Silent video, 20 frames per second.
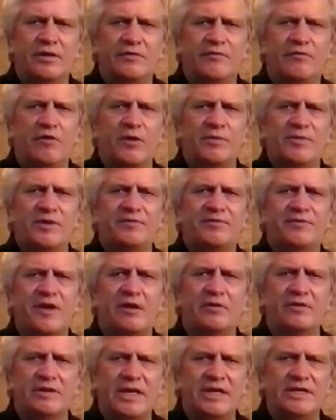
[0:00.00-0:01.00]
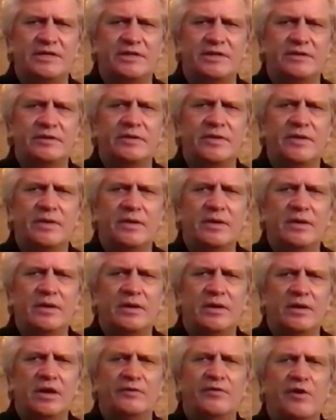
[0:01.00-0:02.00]
form the foundation
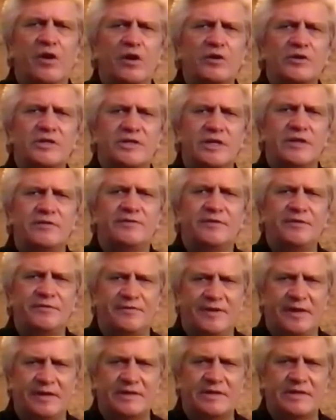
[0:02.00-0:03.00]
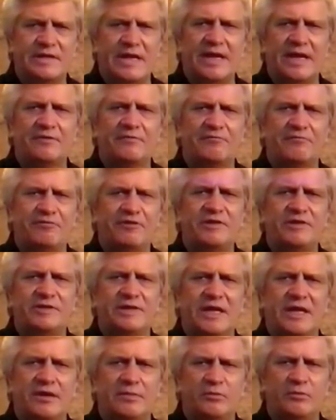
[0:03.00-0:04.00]
of all self-defense and
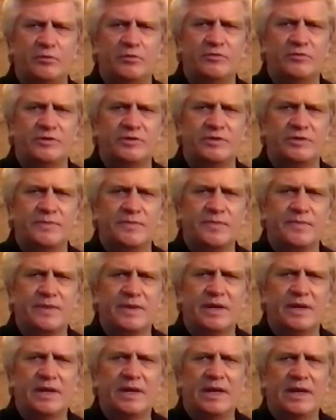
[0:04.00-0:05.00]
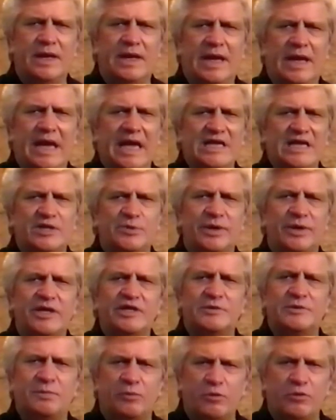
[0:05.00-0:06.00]
freestyle moves. As we
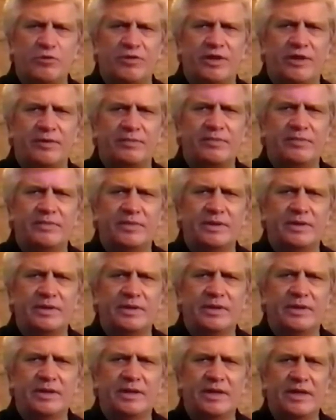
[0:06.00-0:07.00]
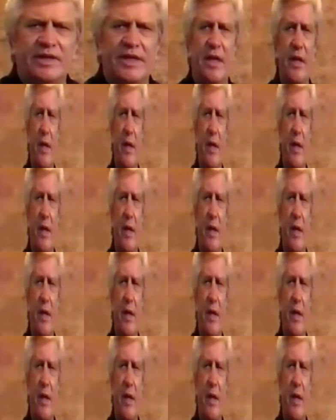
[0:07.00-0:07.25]
explore them, they are